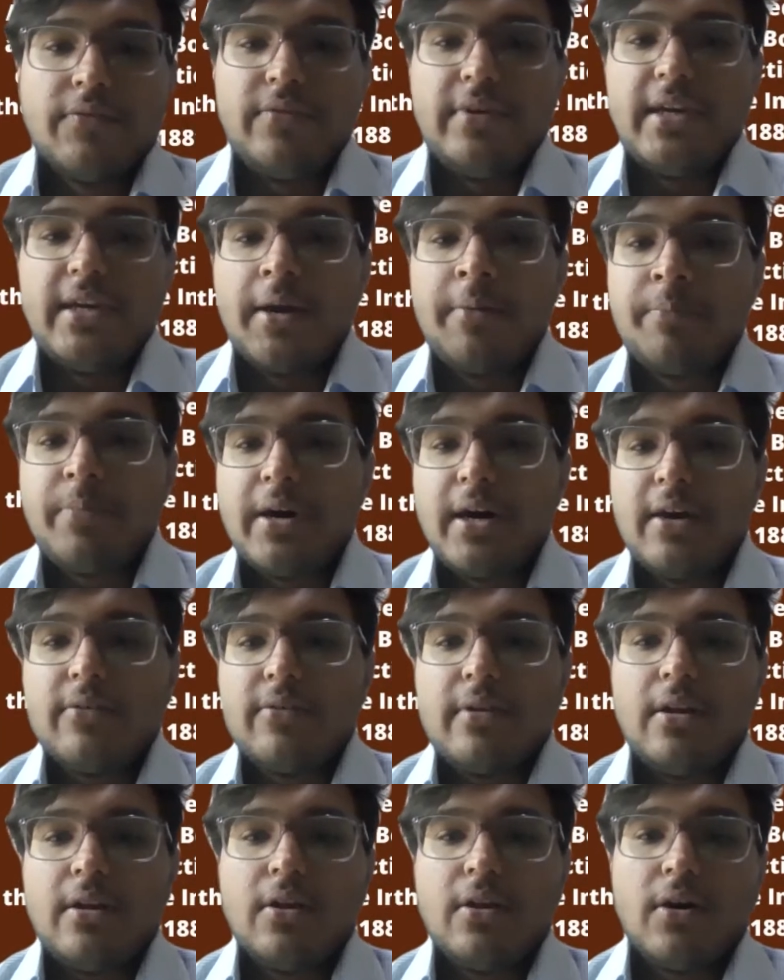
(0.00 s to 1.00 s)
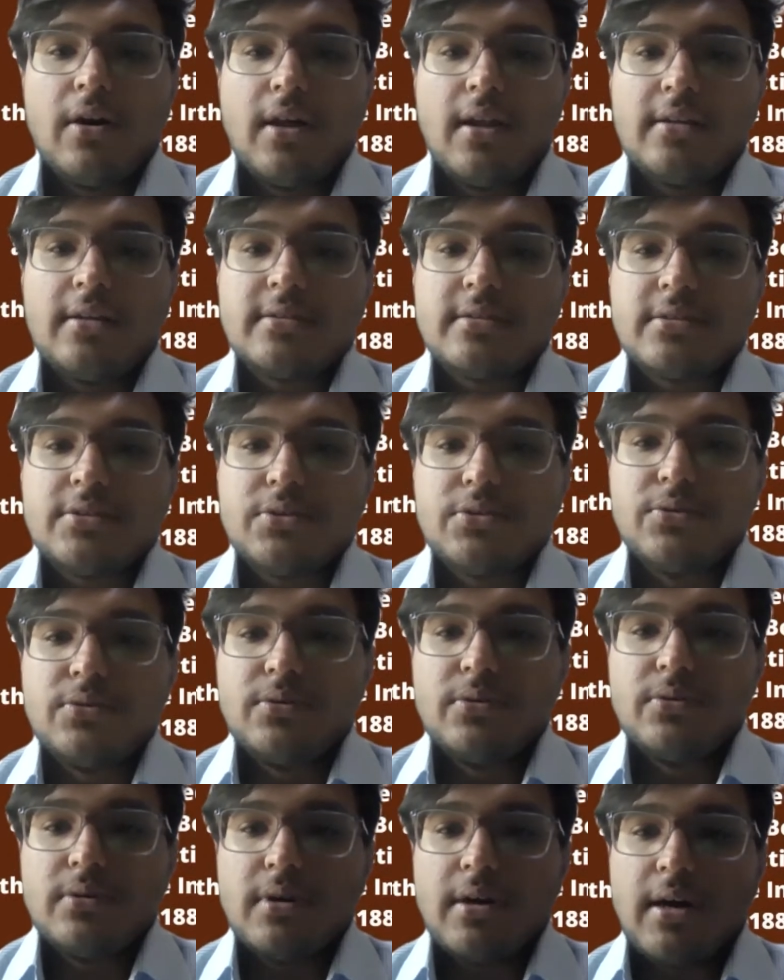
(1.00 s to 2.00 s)
We empower lawyers
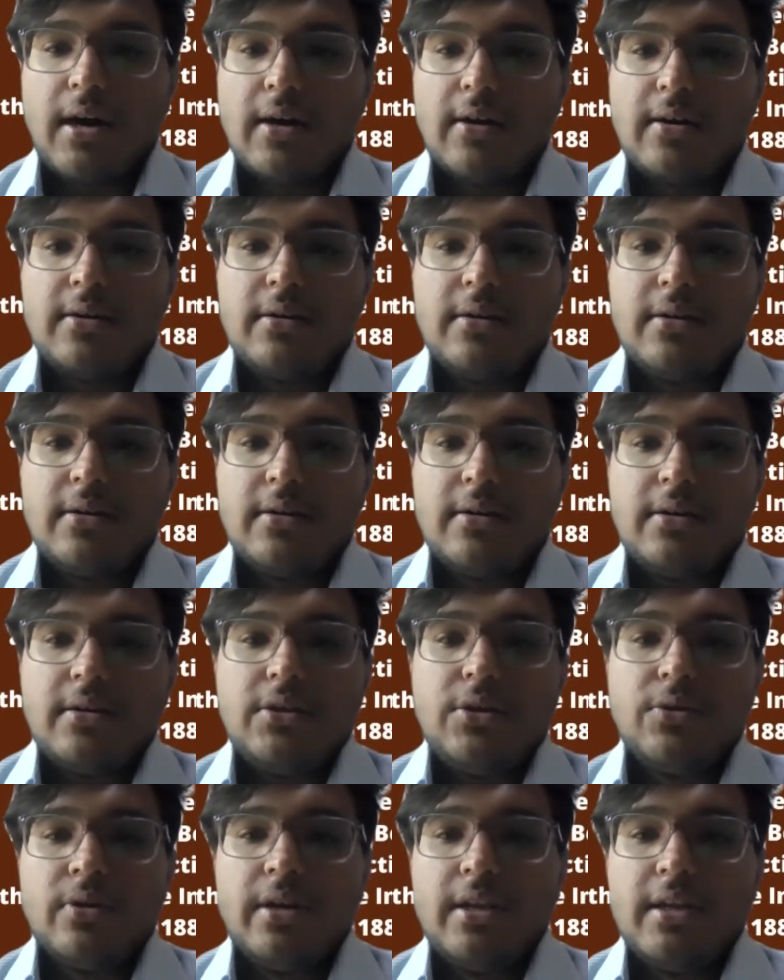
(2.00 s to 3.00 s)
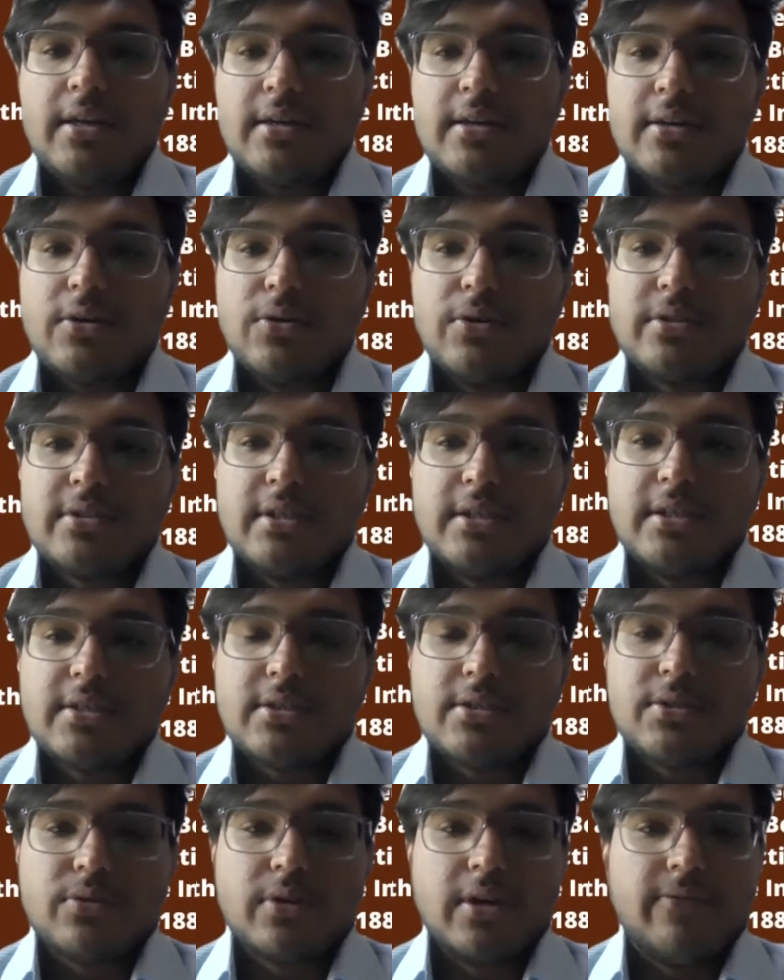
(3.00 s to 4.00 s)
to unique courses
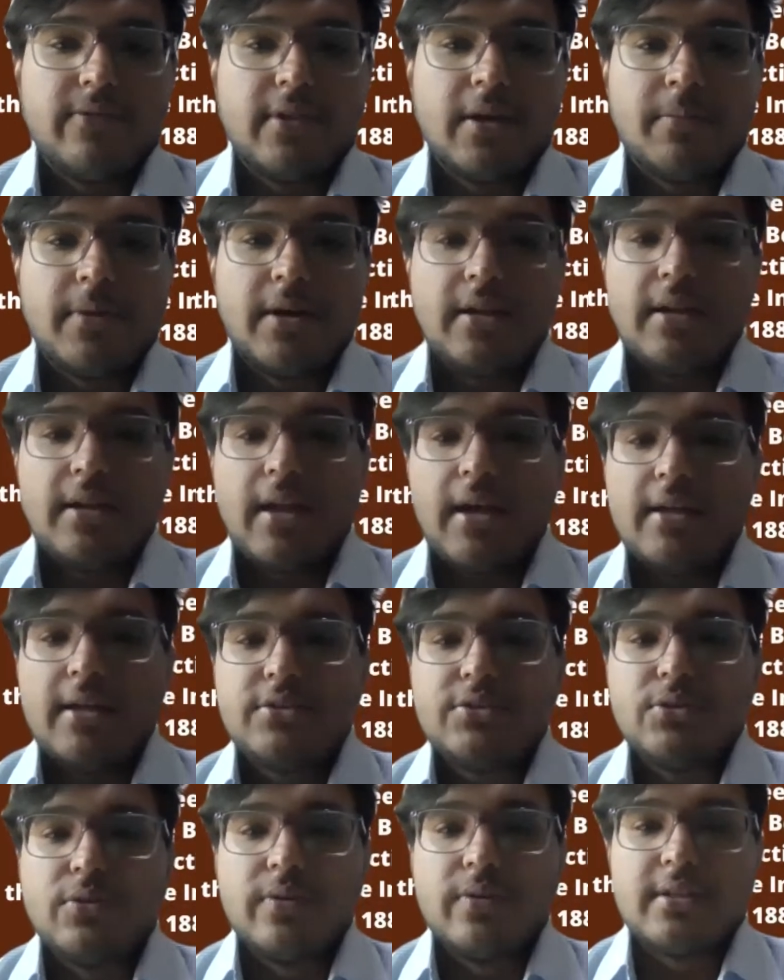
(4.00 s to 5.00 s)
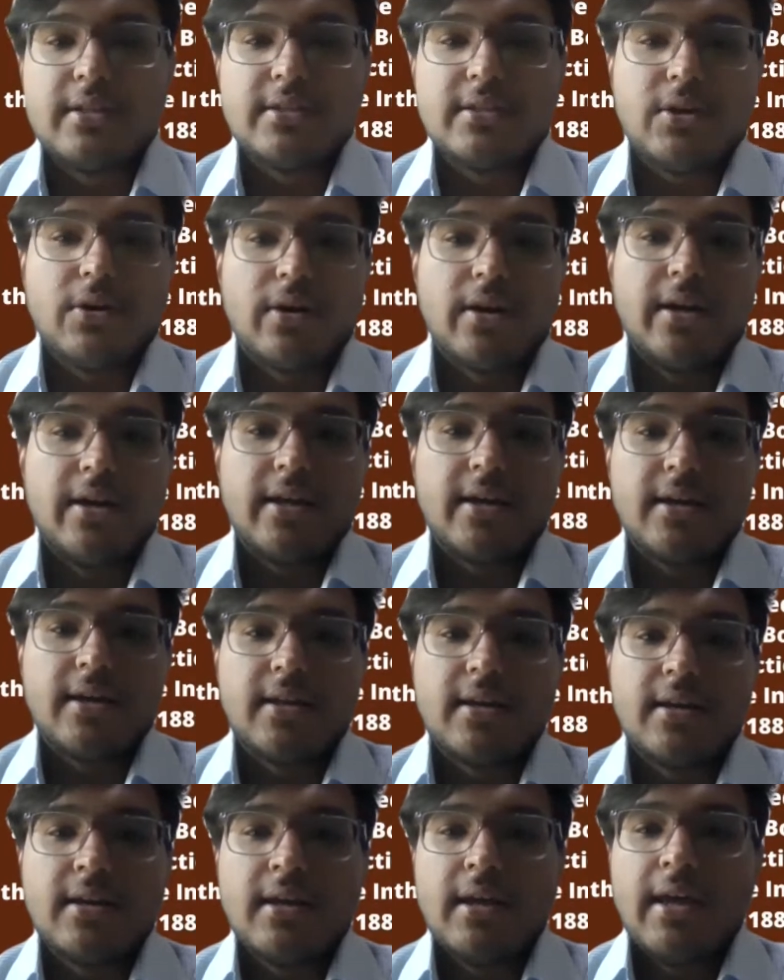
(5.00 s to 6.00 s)
to give them an edge over the theoretical
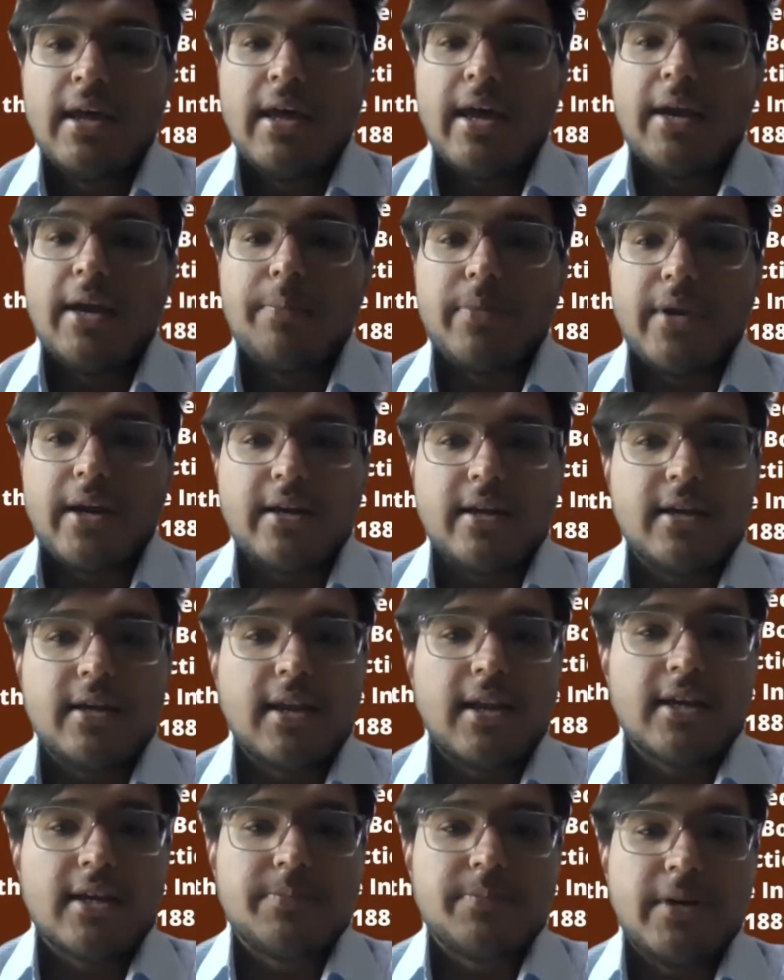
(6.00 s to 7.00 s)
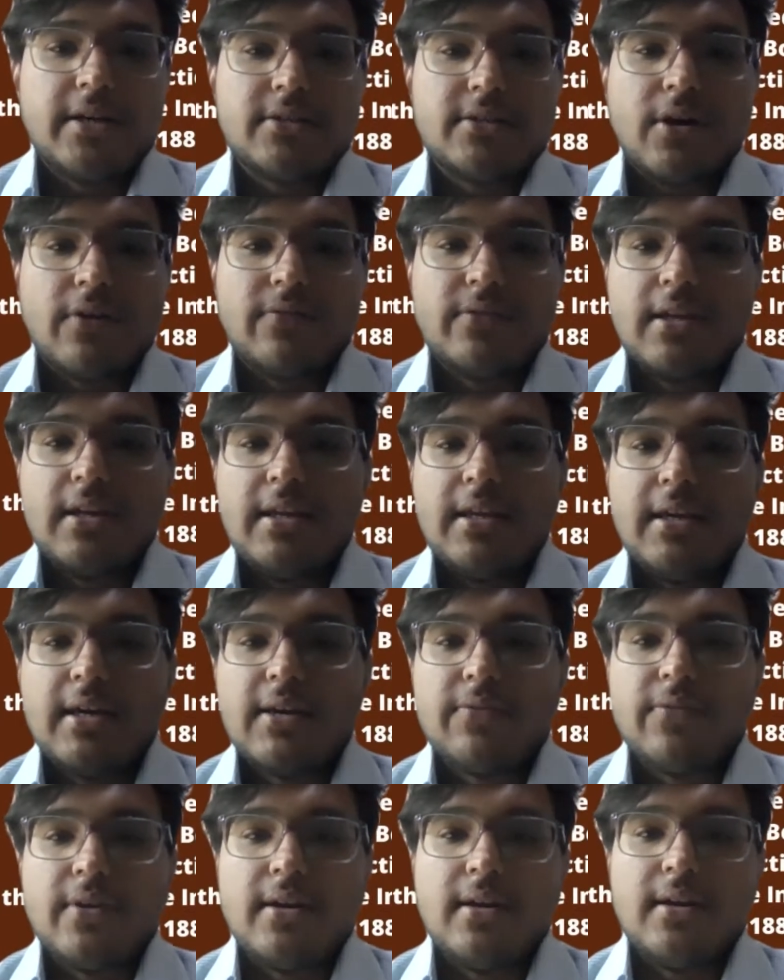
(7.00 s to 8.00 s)
and practical aspects of the legal
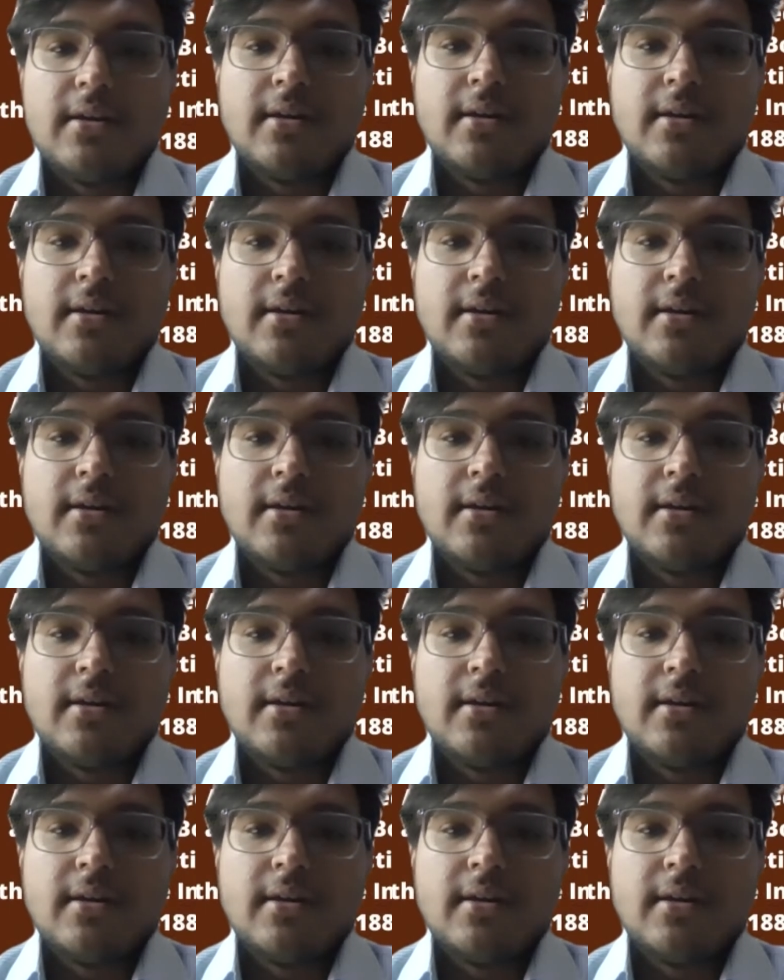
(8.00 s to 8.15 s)
field.